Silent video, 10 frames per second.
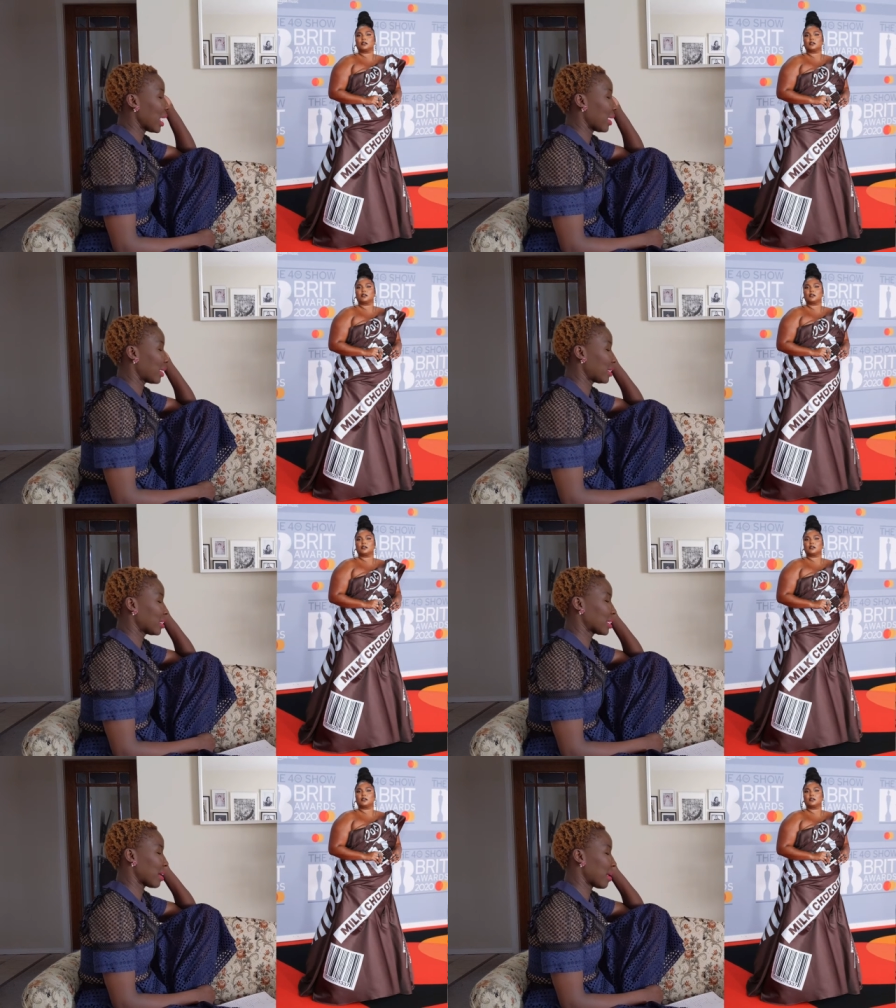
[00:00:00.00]

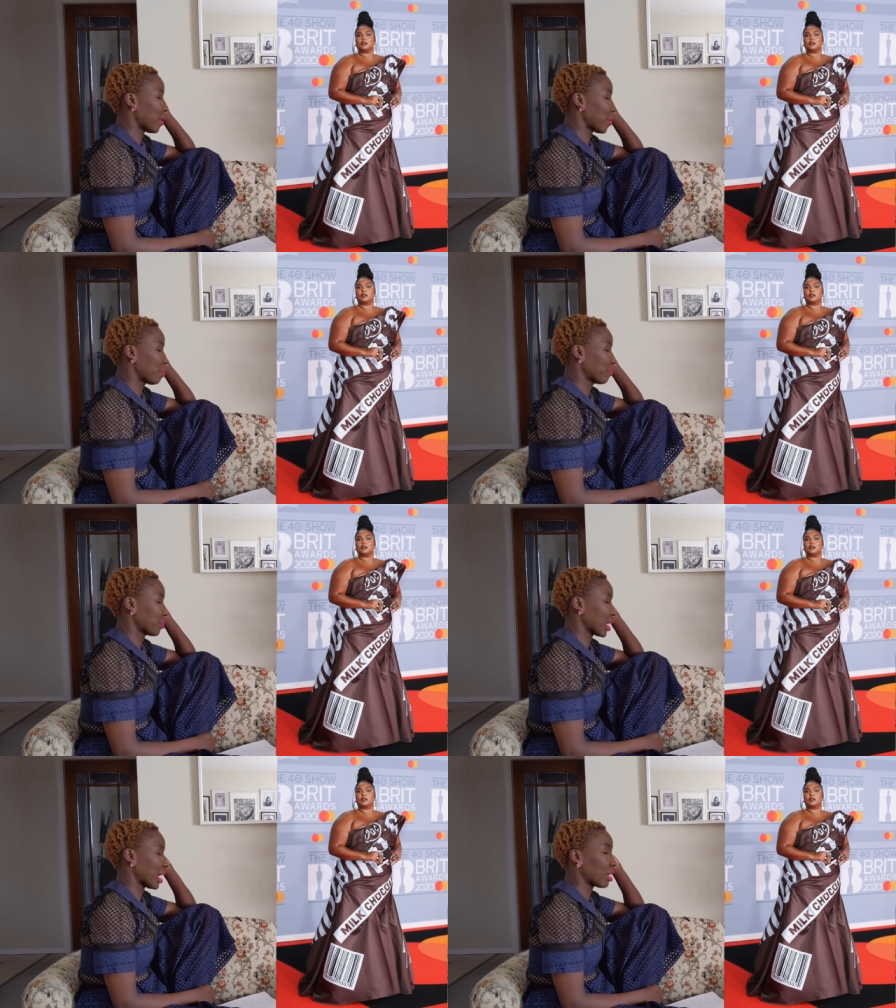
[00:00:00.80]
And
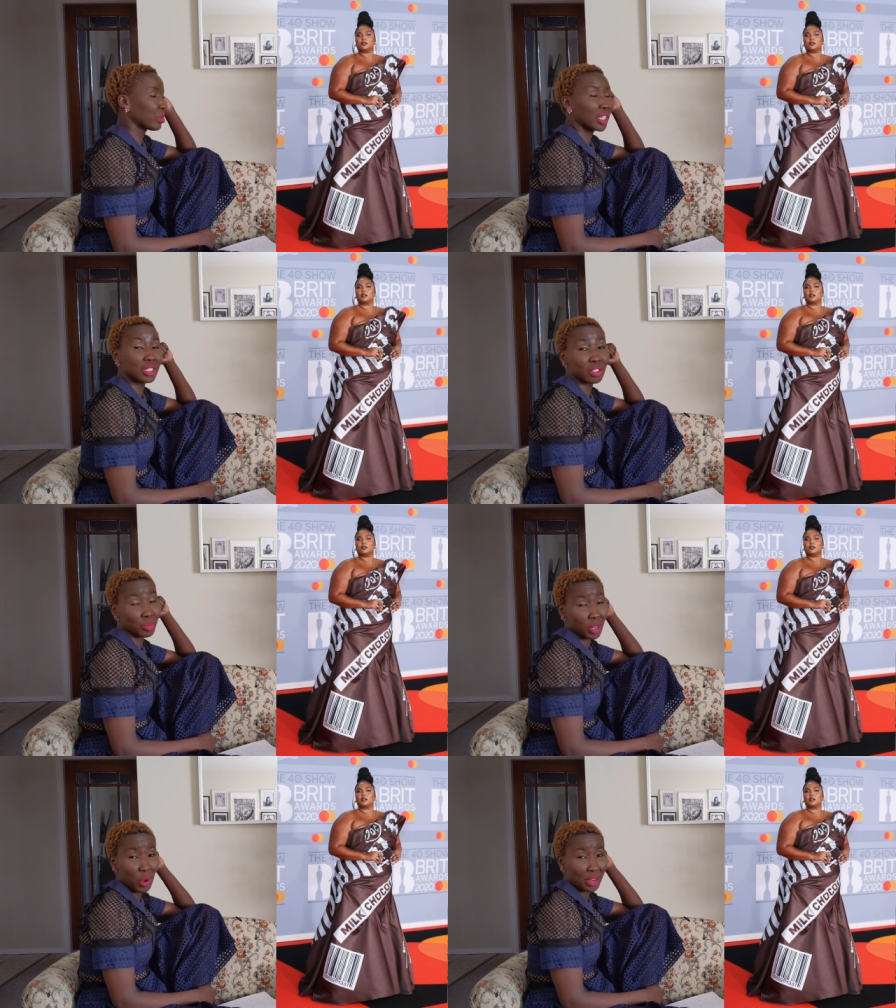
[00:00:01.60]
I mean,
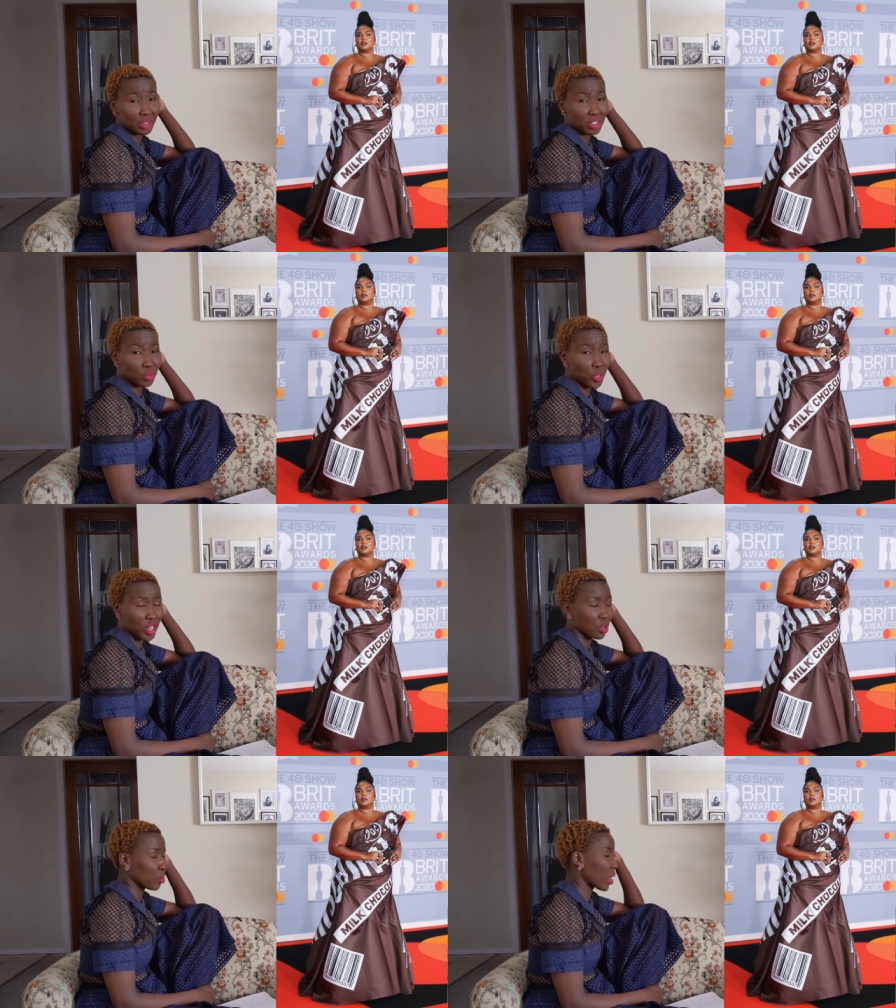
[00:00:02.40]
to be quite honest
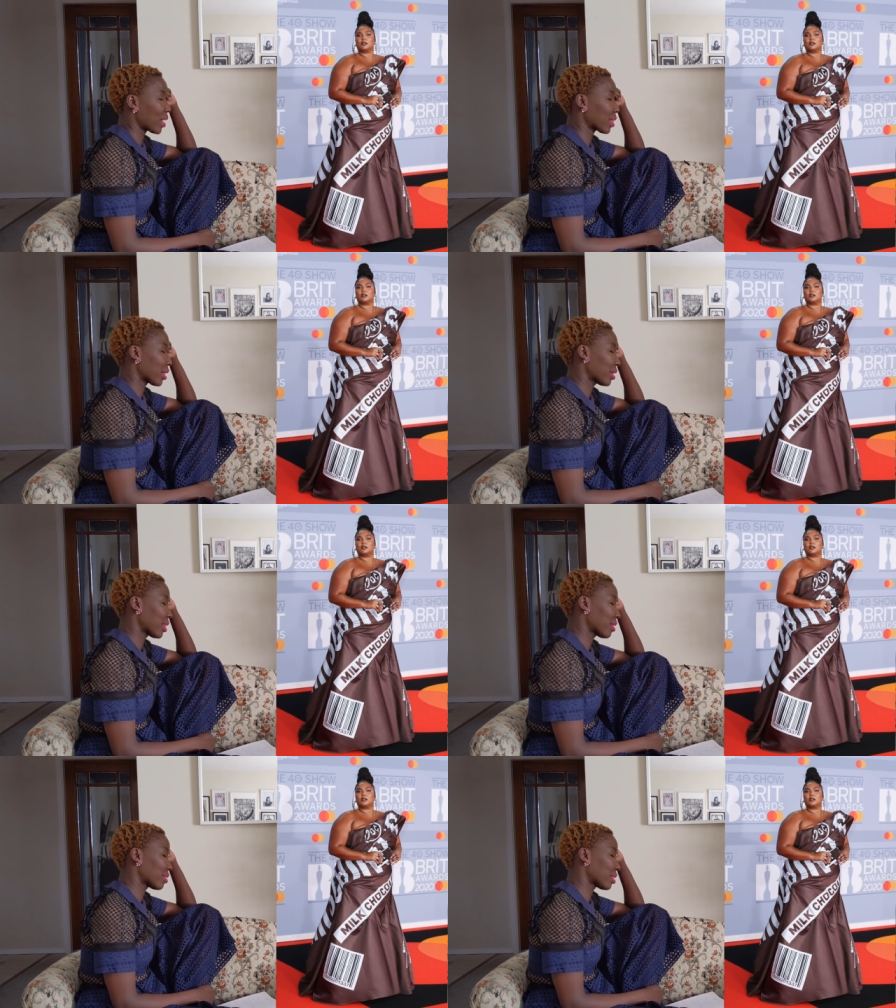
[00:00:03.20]
with you, I
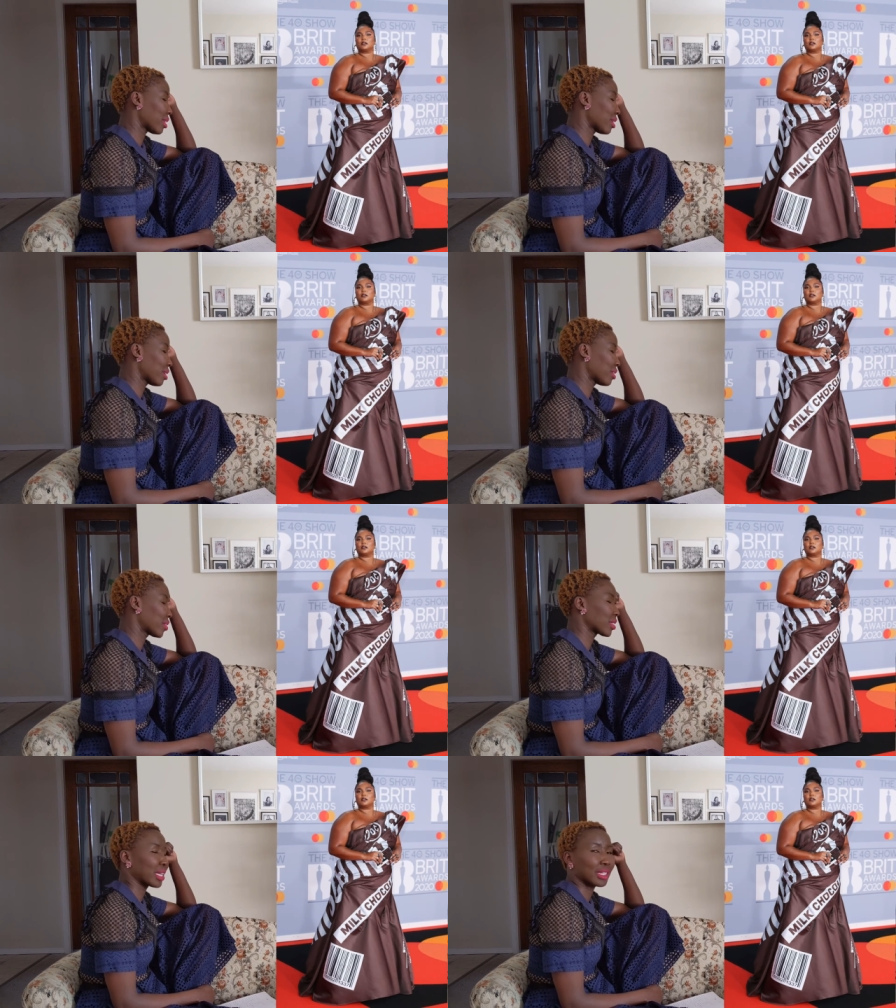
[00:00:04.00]
think this
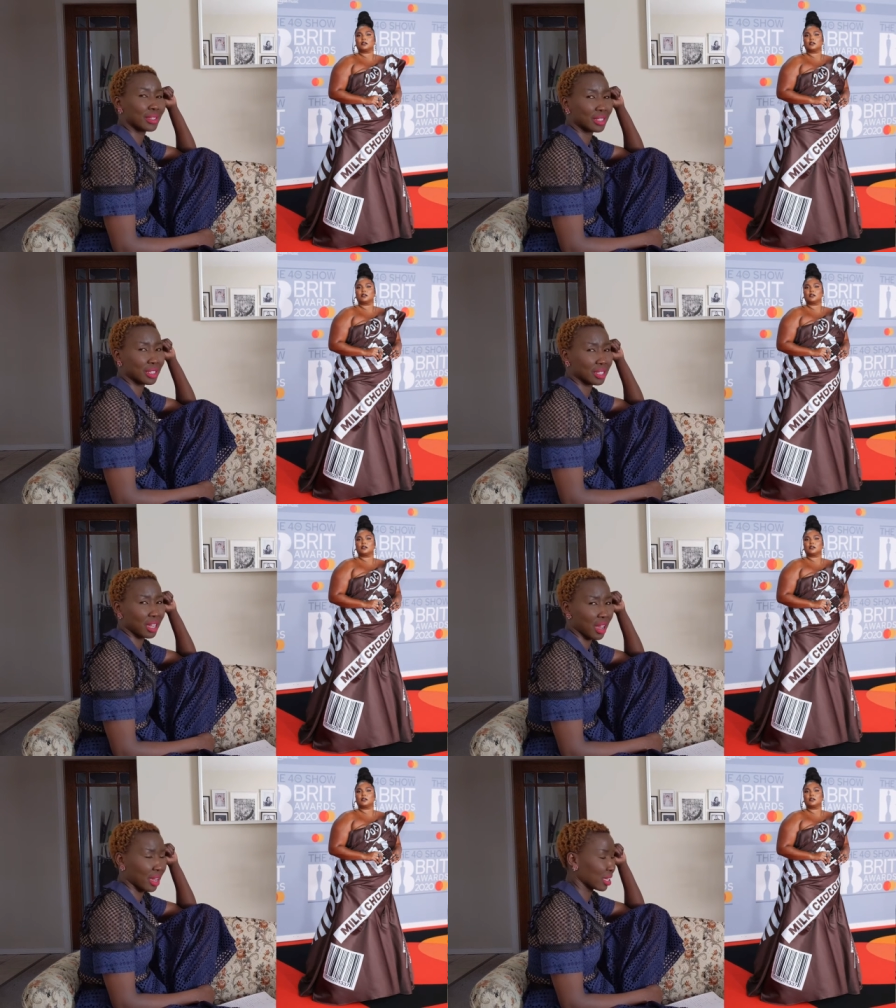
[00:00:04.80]
is
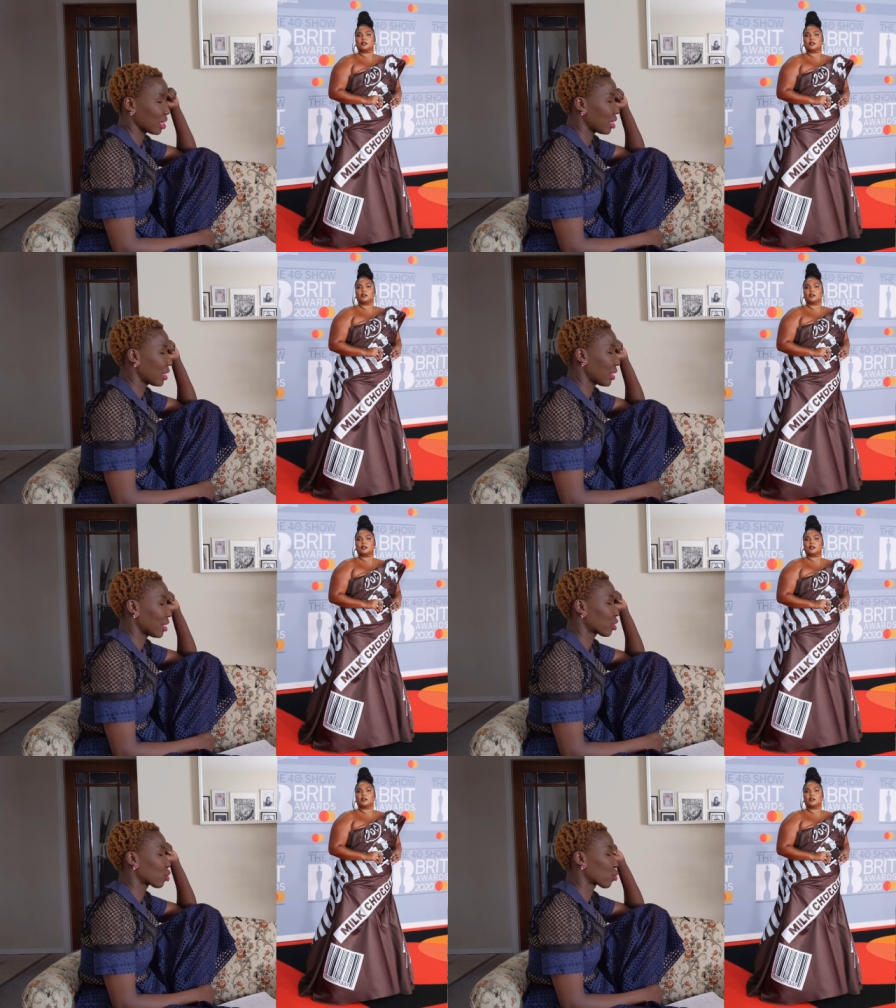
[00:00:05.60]
tacky and